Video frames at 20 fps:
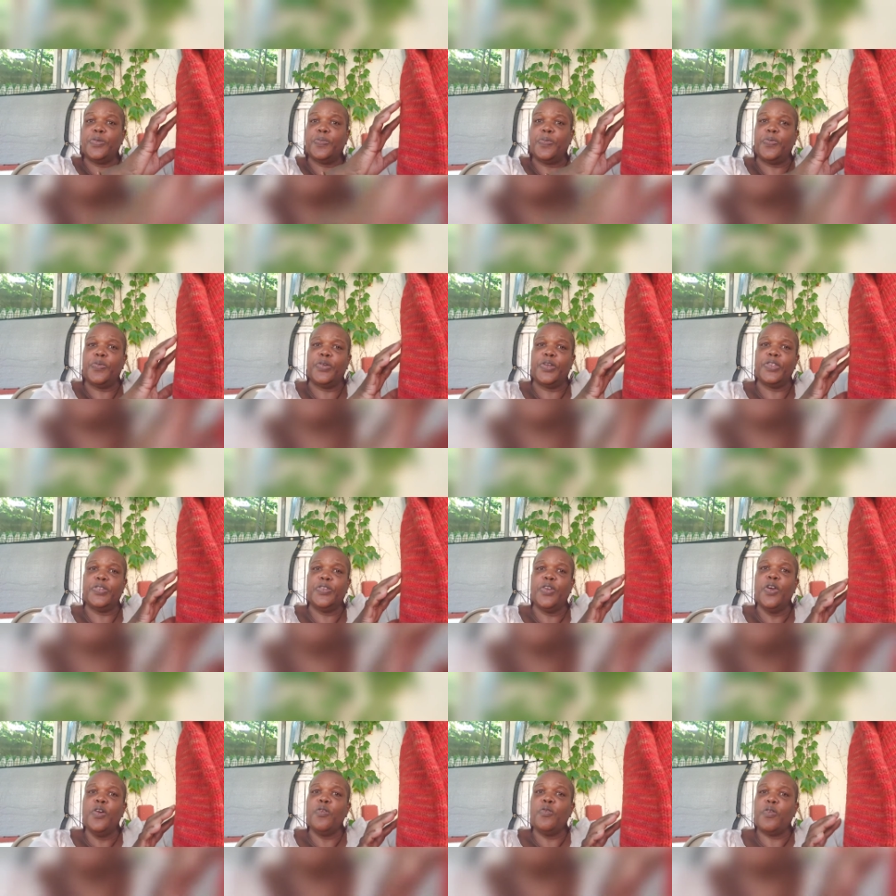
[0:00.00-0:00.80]
point
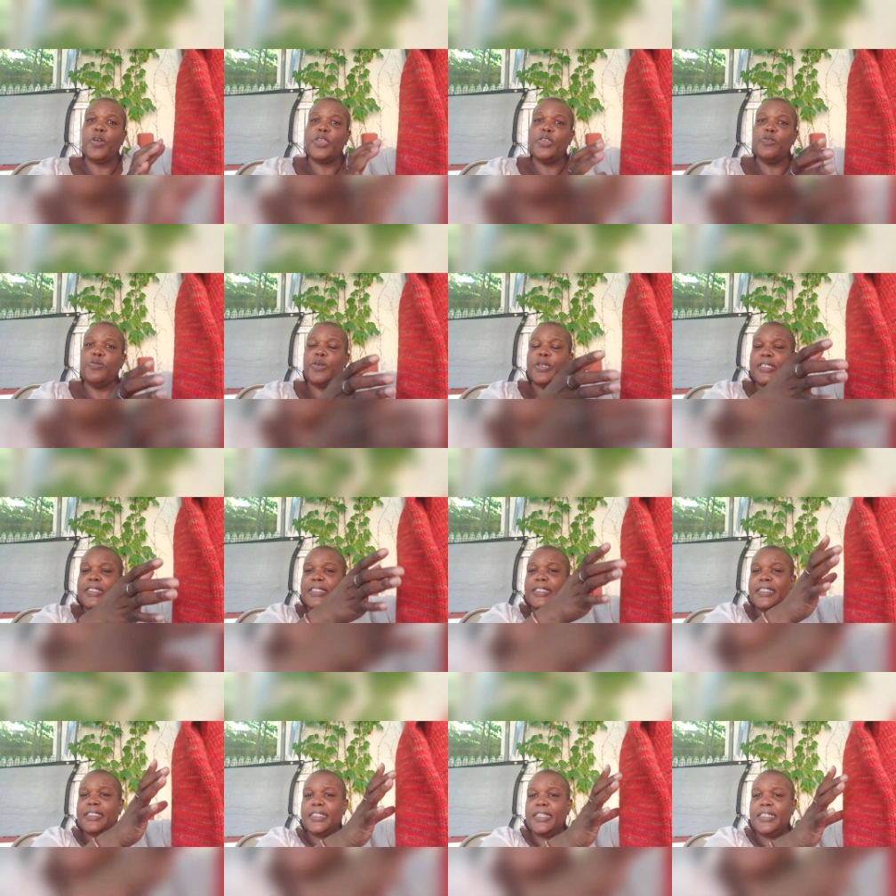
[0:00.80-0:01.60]
where you can
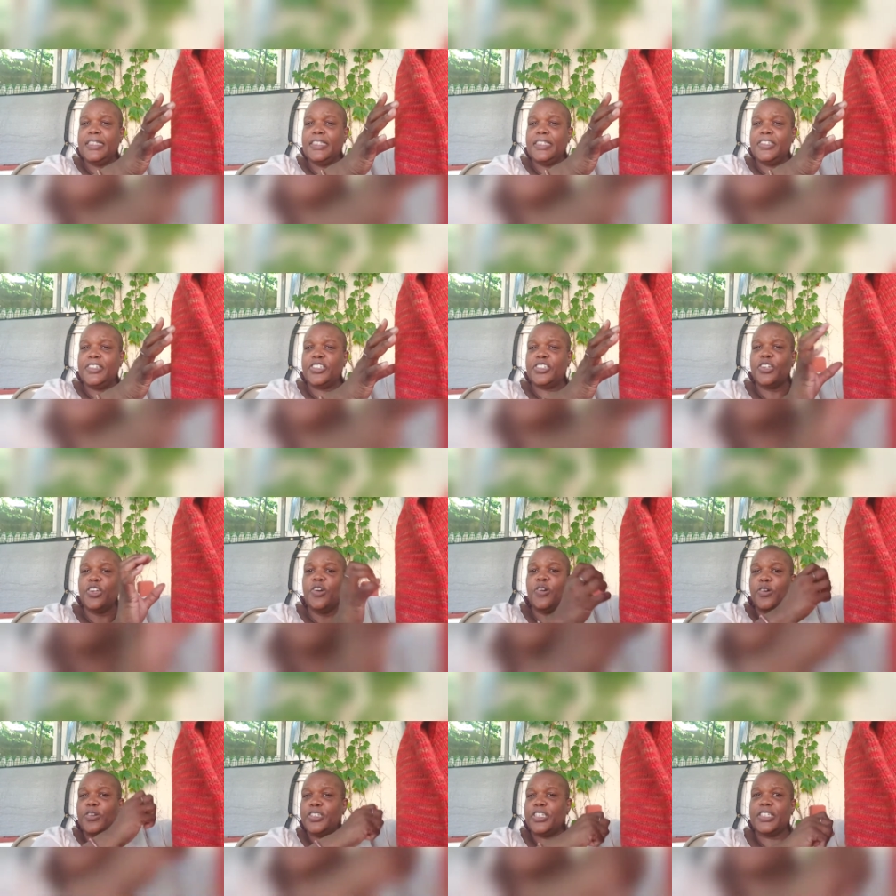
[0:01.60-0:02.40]
cinch
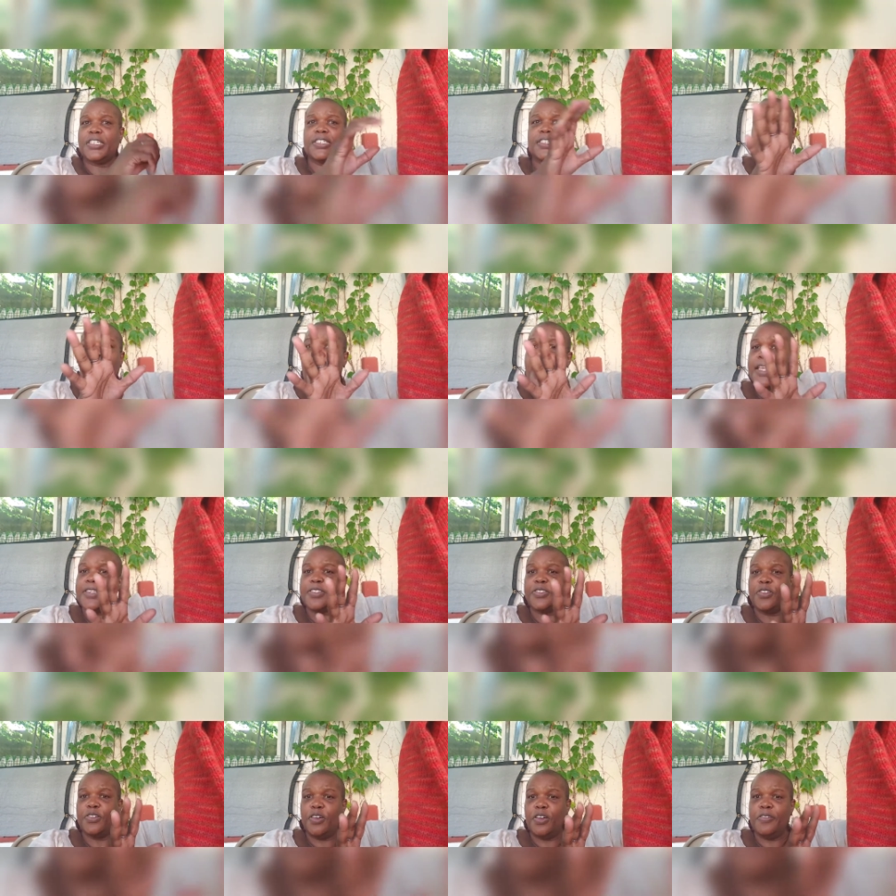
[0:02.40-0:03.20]
or just
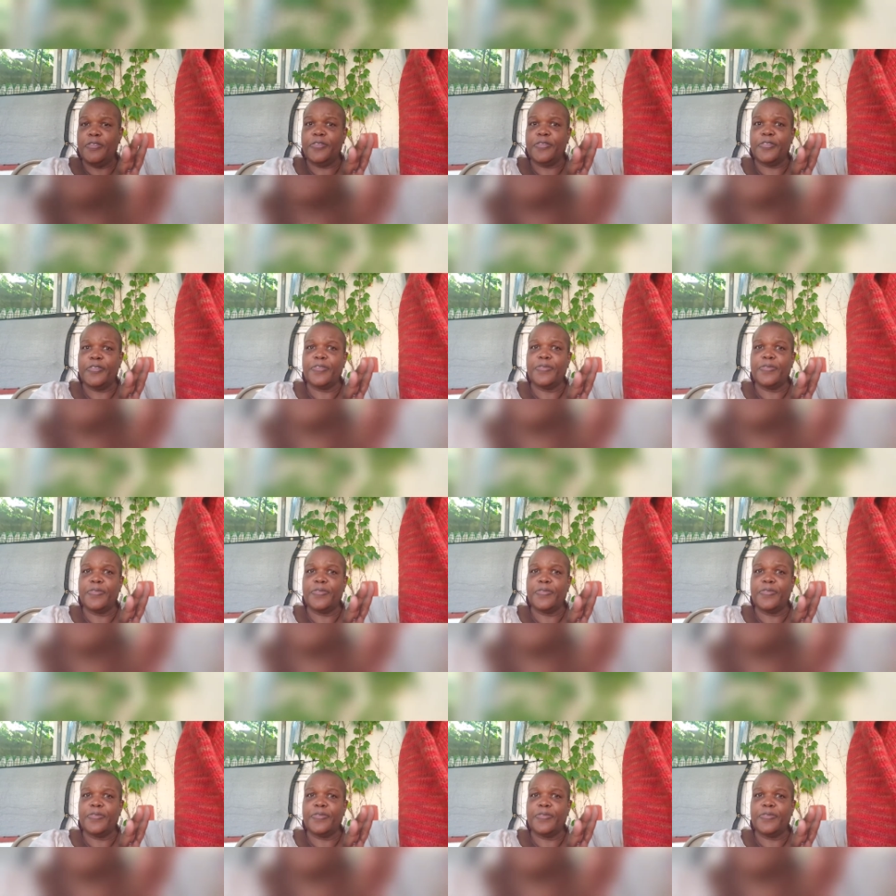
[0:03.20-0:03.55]
cast off